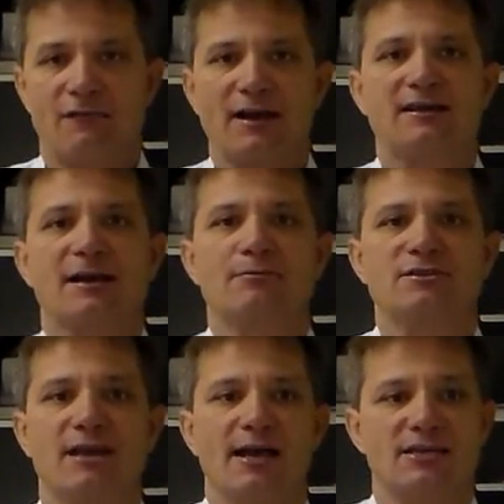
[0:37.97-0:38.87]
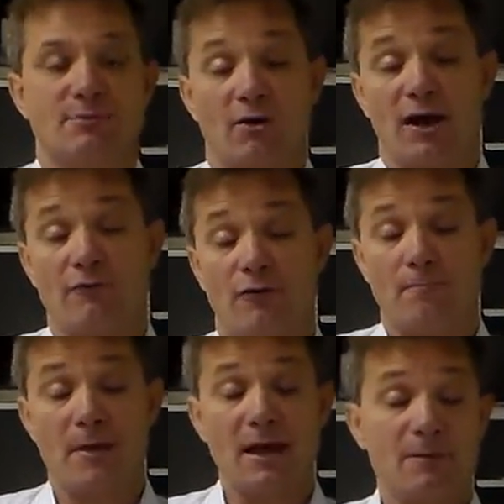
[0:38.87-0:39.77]
Franco-Type Postalia has been around
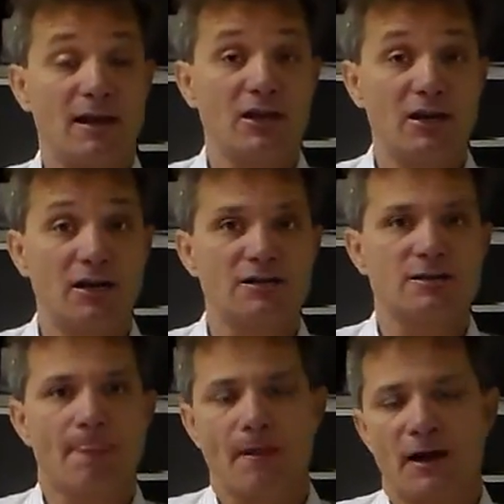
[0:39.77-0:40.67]
for many, many years.